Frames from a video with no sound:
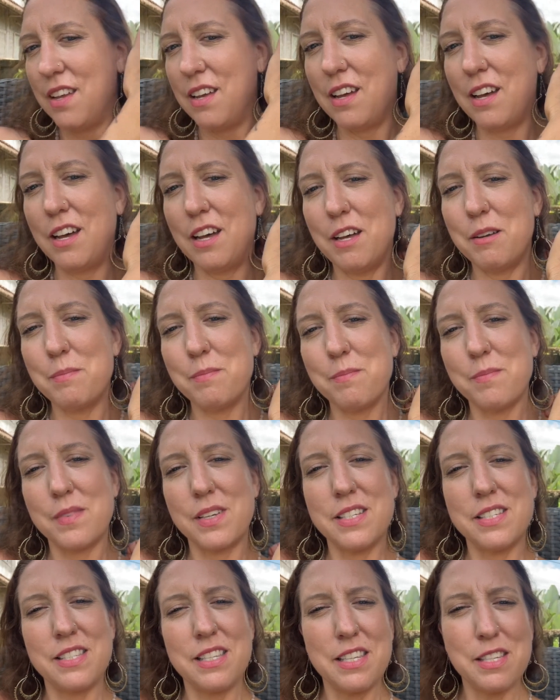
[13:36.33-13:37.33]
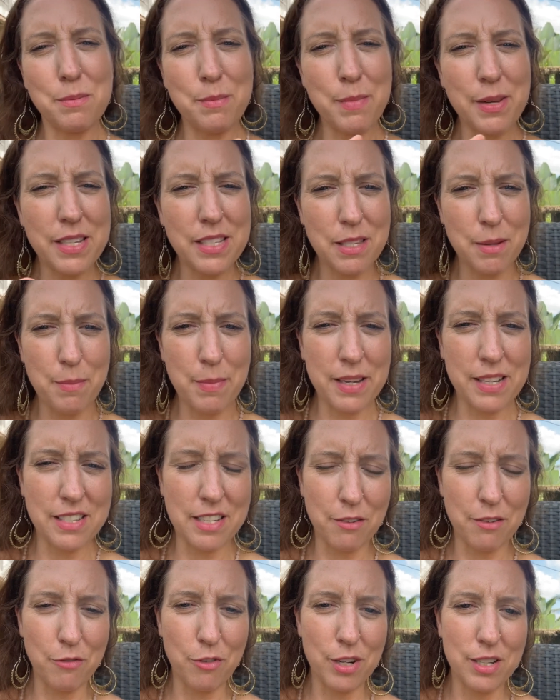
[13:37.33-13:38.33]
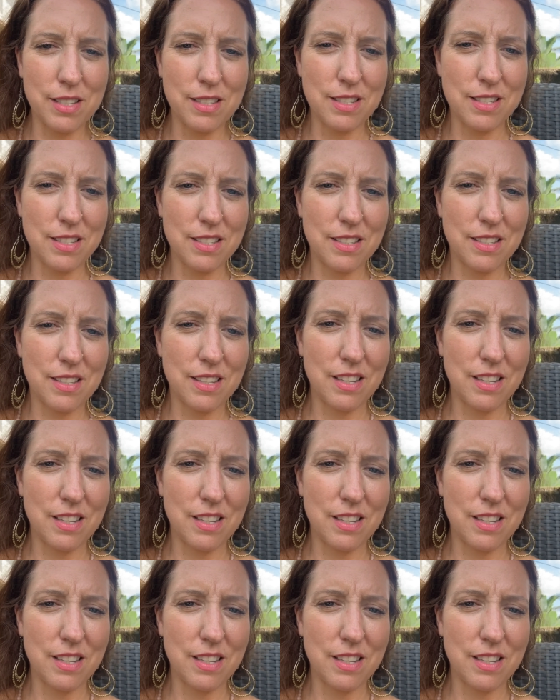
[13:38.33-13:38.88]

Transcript: because this makes a big difference.